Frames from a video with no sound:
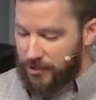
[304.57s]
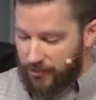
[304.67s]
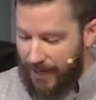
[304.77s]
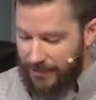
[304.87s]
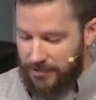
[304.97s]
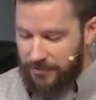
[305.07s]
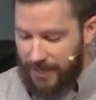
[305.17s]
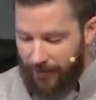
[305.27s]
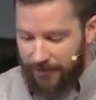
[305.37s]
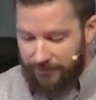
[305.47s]
gratitude.
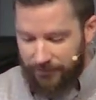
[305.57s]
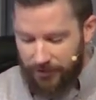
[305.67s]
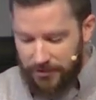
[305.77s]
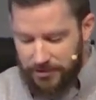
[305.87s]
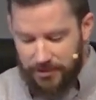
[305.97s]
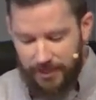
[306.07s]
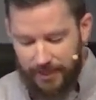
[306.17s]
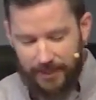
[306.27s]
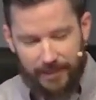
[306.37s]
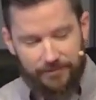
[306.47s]
Now, at first,
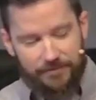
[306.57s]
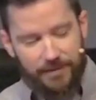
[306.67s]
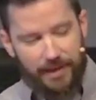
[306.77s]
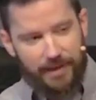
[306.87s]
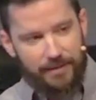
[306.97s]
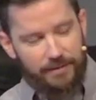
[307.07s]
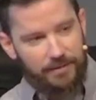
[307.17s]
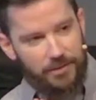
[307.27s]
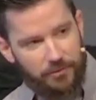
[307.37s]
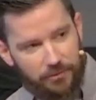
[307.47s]
if uh,
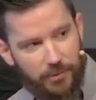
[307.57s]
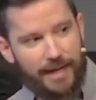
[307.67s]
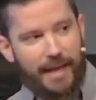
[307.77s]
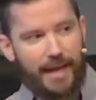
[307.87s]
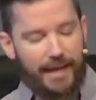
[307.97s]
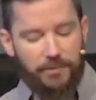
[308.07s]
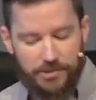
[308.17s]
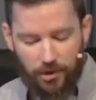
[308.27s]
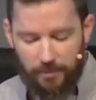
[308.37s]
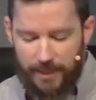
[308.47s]
you've read ahead,
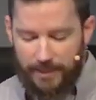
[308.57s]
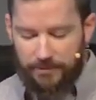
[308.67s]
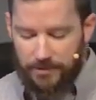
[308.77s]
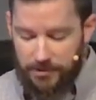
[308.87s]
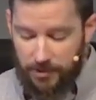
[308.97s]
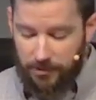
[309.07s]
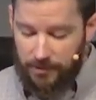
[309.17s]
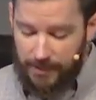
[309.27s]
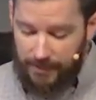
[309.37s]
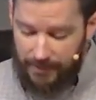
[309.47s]
which I hope many of you
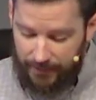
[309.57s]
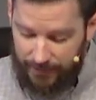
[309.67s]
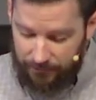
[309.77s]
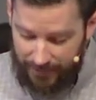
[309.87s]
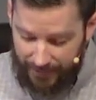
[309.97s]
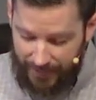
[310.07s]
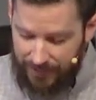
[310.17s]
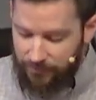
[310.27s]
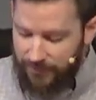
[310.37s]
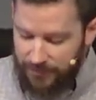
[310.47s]
do, uh, read
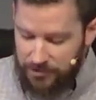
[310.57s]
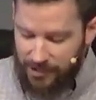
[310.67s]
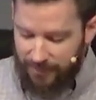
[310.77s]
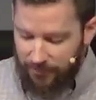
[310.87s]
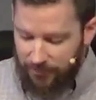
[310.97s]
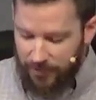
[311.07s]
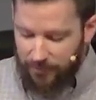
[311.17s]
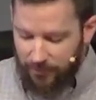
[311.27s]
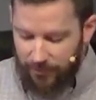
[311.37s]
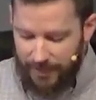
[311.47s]
ahead and read this chapter for the
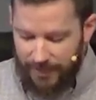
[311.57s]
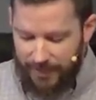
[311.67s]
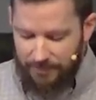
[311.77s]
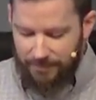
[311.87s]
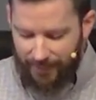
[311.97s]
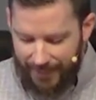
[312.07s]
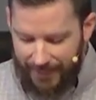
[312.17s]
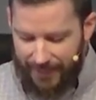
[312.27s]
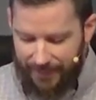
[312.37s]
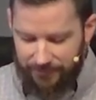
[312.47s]
morning, it
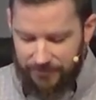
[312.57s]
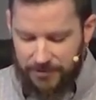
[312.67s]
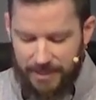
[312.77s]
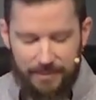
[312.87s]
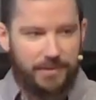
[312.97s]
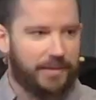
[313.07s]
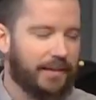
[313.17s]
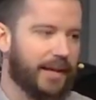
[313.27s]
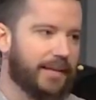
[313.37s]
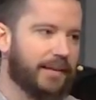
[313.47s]
might have seemed
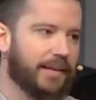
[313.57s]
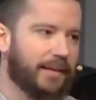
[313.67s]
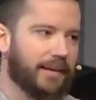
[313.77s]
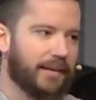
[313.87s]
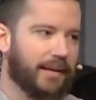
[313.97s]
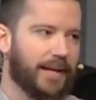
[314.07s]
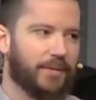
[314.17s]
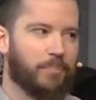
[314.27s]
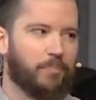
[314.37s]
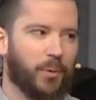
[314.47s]
like kind
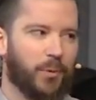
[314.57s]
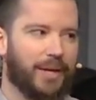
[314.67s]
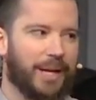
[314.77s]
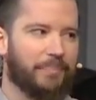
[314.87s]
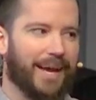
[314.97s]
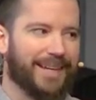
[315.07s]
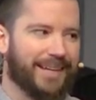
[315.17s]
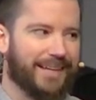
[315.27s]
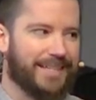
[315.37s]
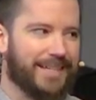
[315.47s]
of a boring
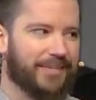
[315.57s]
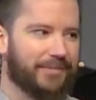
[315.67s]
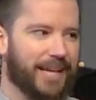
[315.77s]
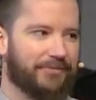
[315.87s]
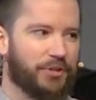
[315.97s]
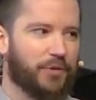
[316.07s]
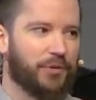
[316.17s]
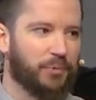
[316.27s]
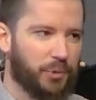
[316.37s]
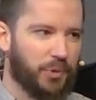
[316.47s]
appendix of
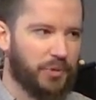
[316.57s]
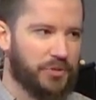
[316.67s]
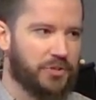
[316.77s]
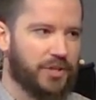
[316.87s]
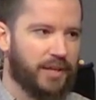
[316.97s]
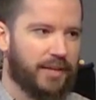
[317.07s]
leftover rules.